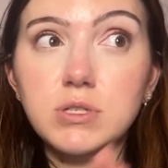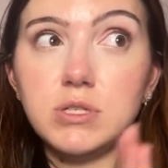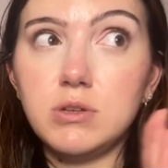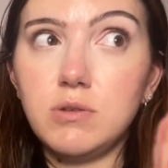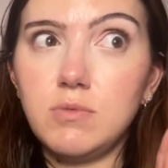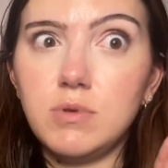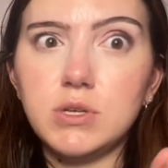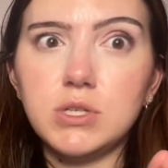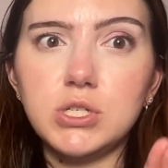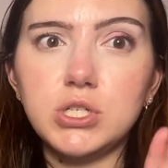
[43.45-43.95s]

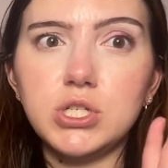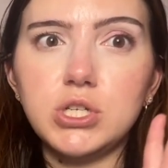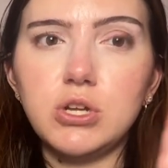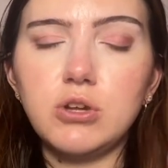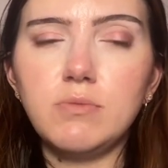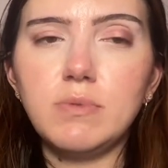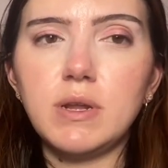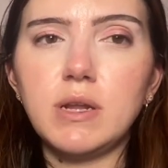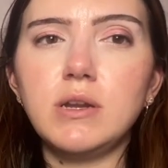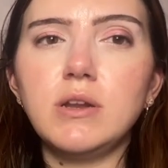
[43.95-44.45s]
Don't watch the
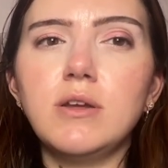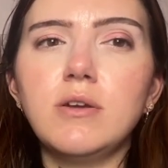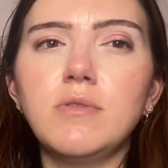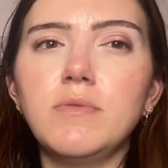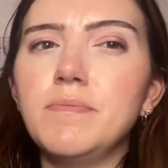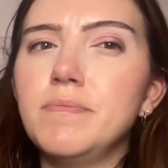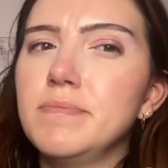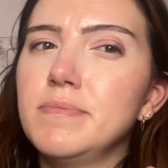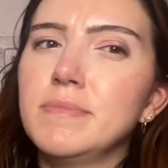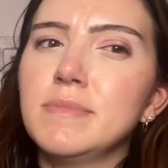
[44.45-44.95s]
show, but I know
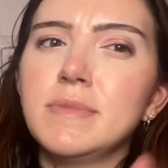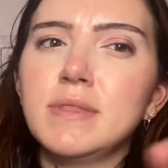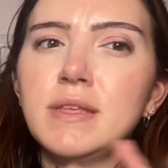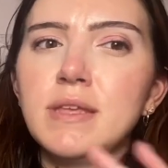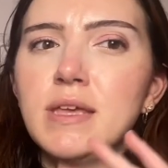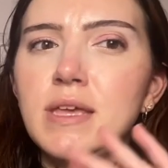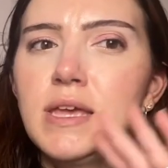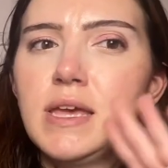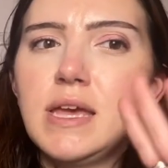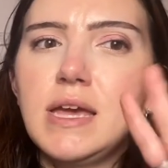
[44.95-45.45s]

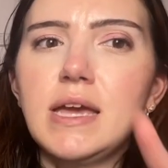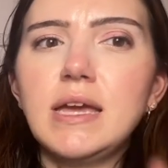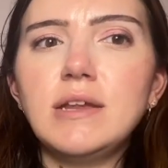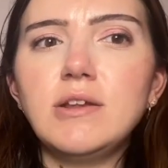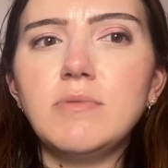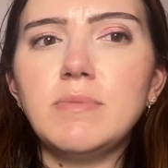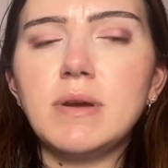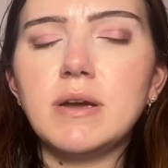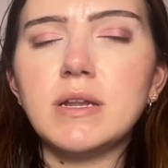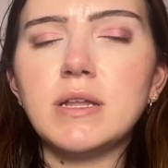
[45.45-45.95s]

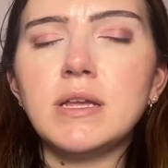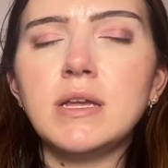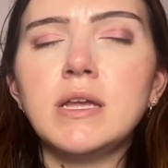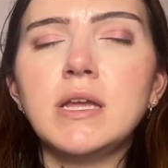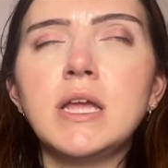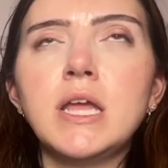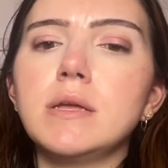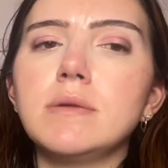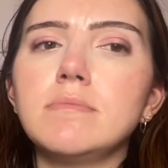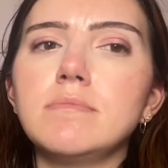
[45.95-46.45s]
about it
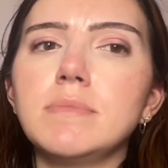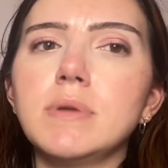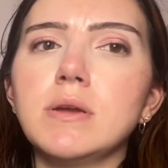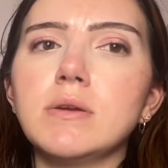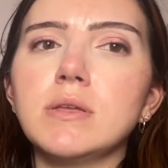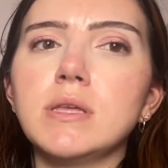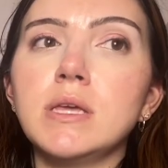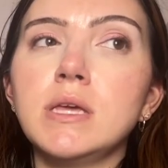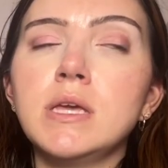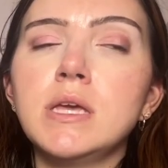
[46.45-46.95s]

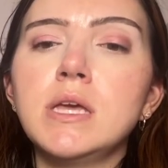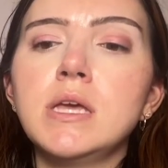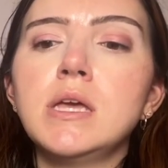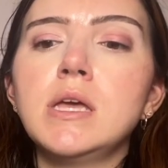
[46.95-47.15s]
barely.